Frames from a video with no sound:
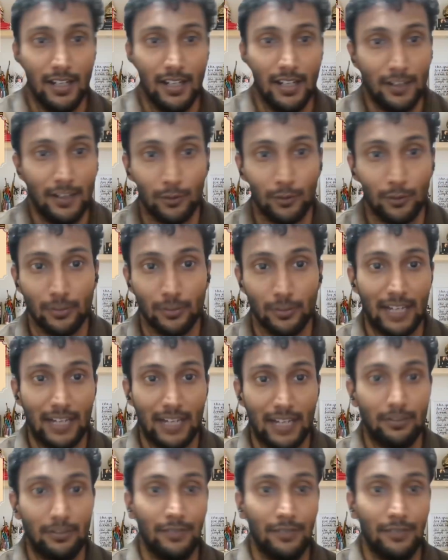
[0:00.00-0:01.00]
So that
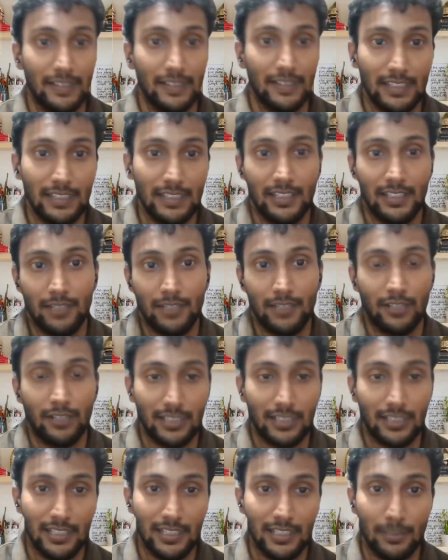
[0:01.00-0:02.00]
will facilitate what
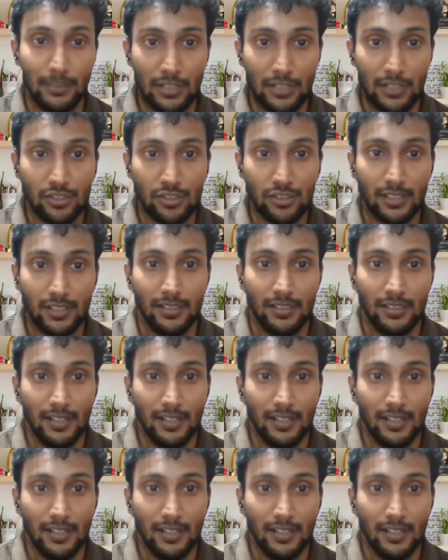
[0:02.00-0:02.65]
Thilina mentioned,